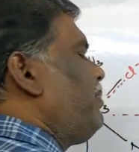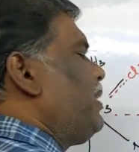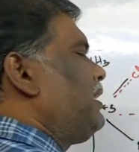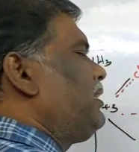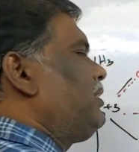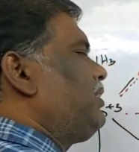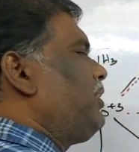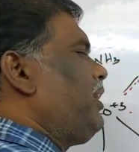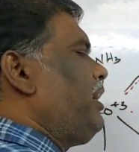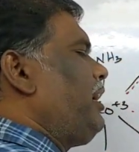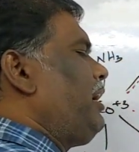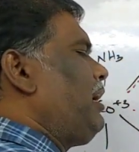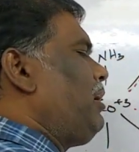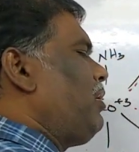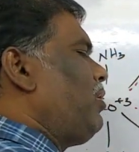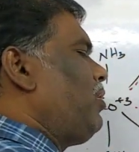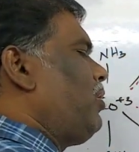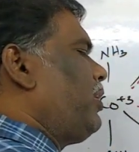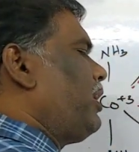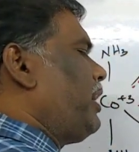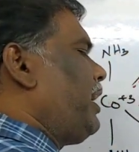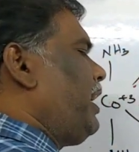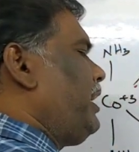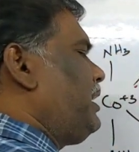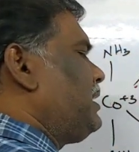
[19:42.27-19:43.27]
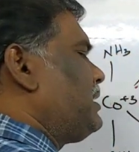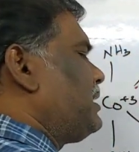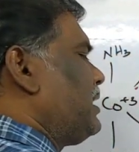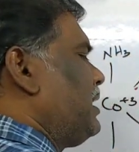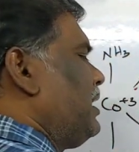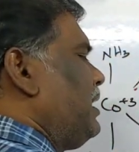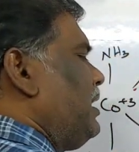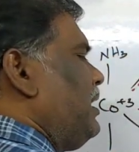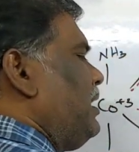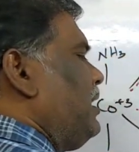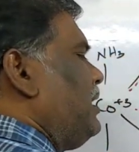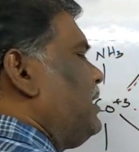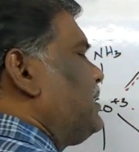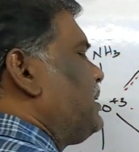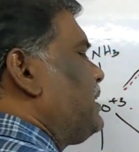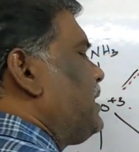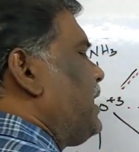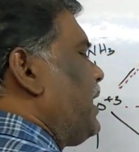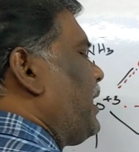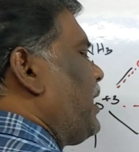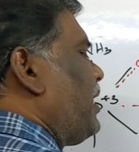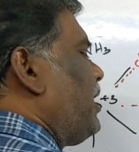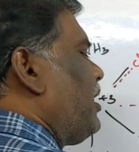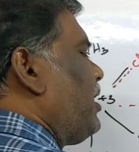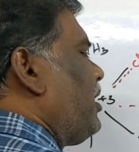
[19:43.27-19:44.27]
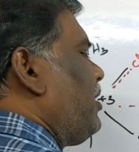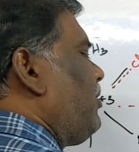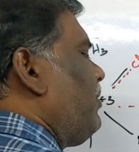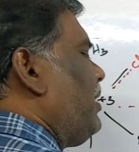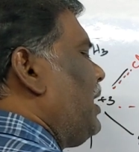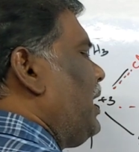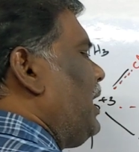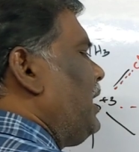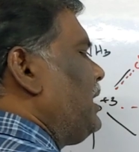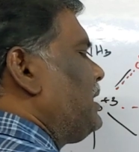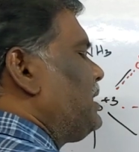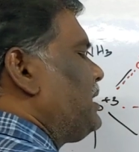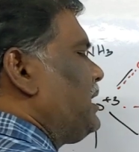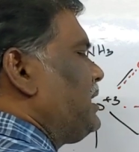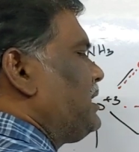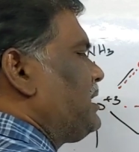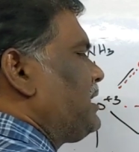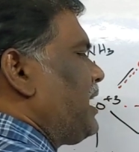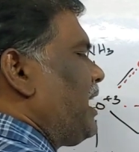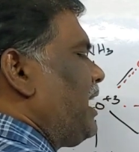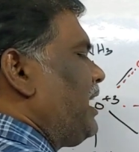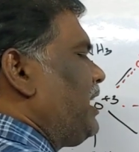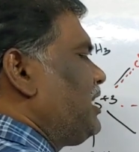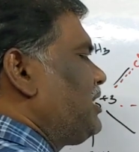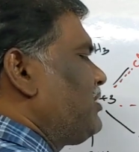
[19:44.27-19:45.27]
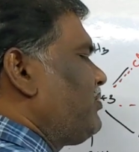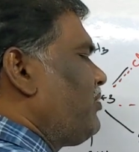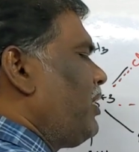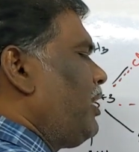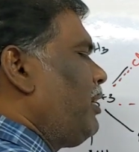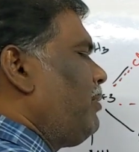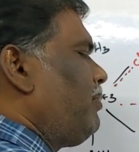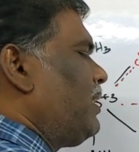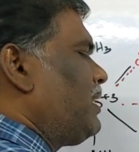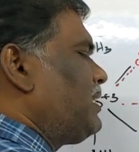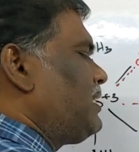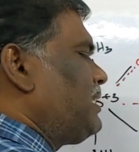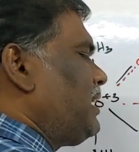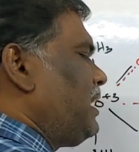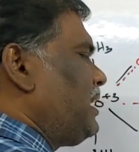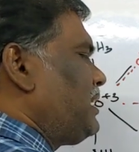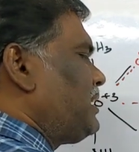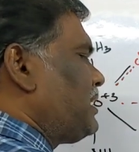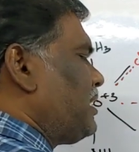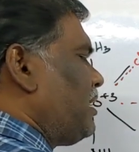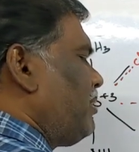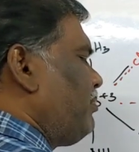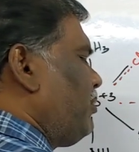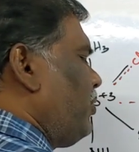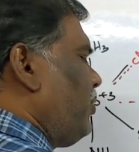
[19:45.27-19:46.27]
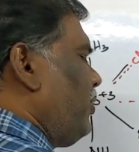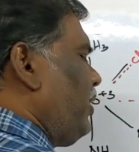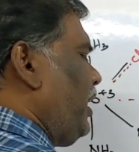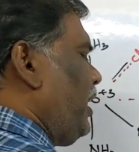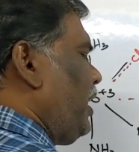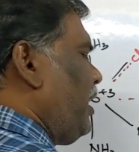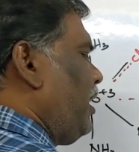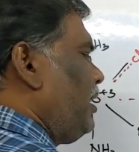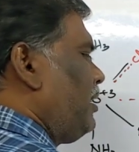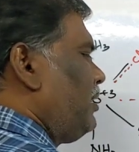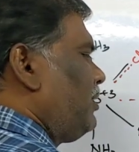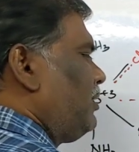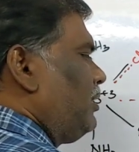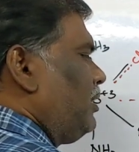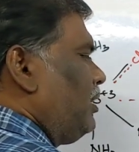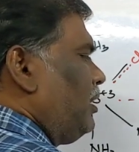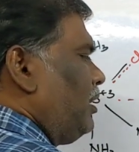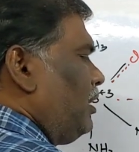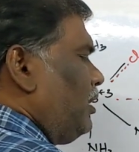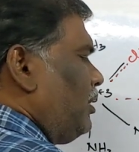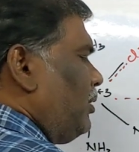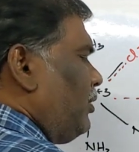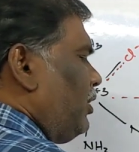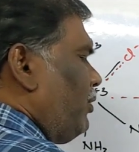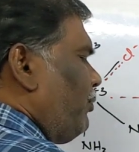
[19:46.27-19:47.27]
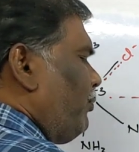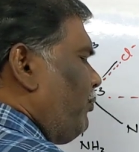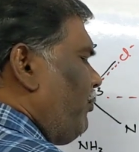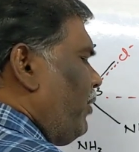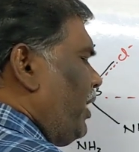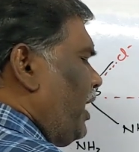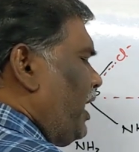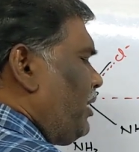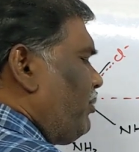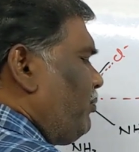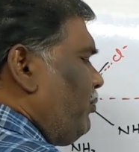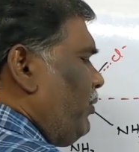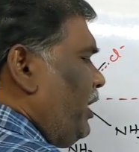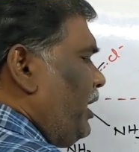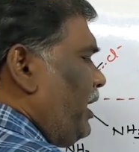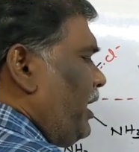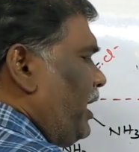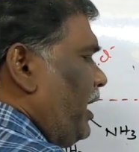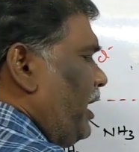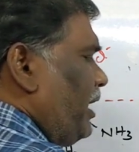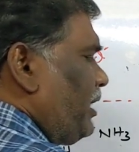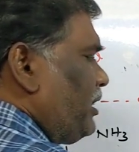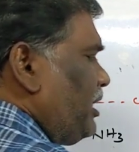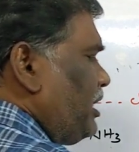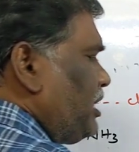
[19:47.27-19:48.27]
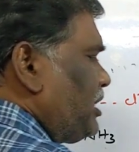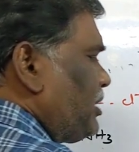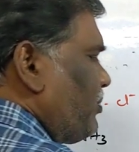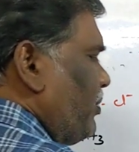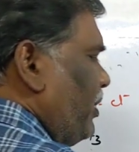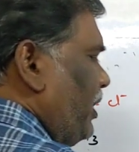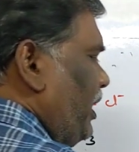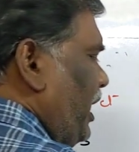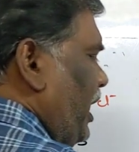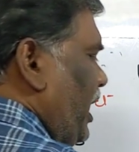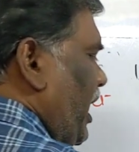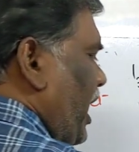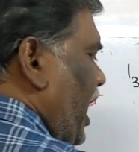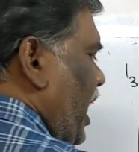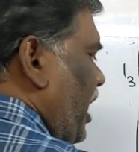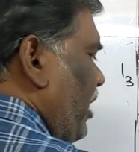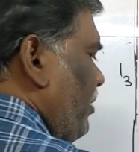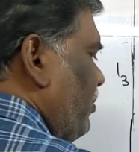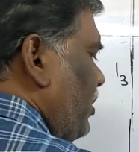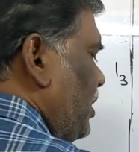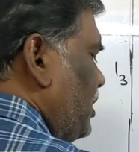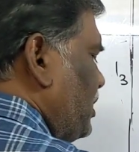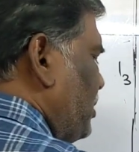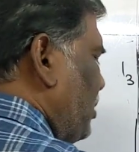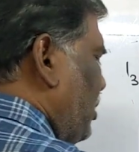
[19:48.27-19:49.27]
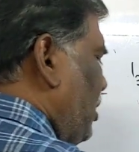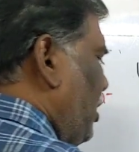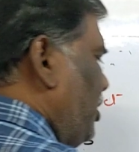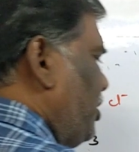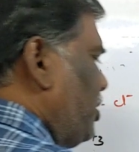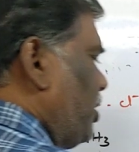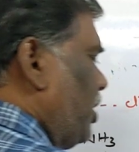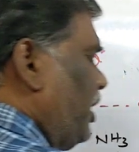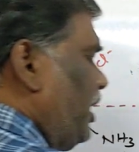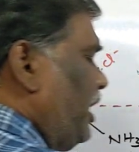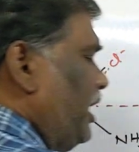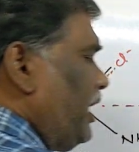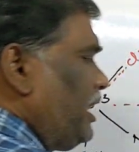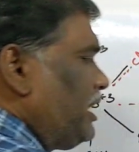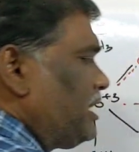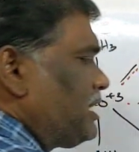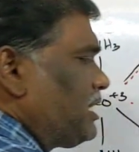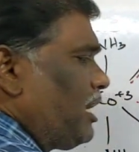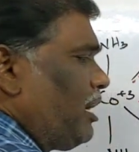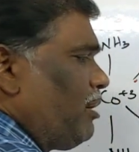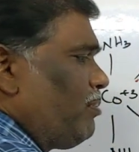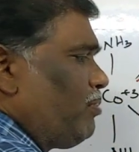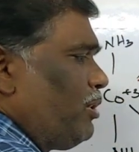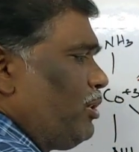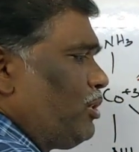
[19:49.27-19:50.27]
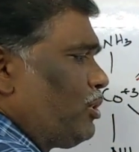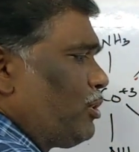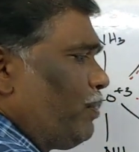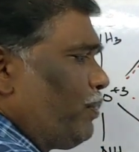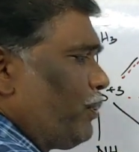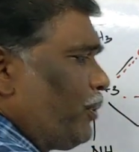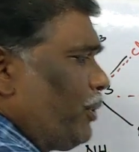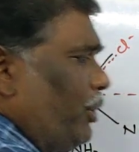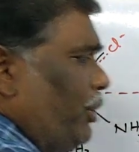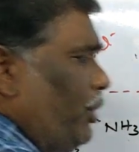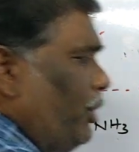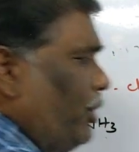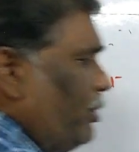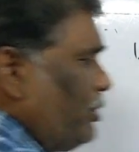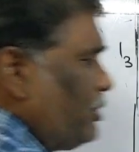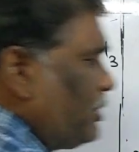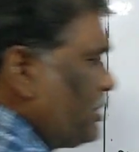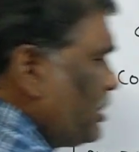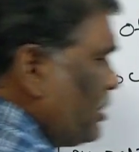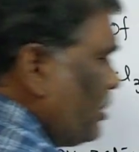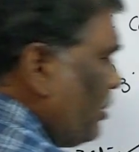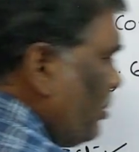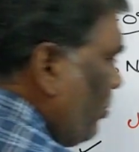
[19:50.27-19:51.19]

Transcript: by 3 chlorides. Secondary valency is satisfied by 6 ammonia. When we take this one in aqueous solution, it is able to produce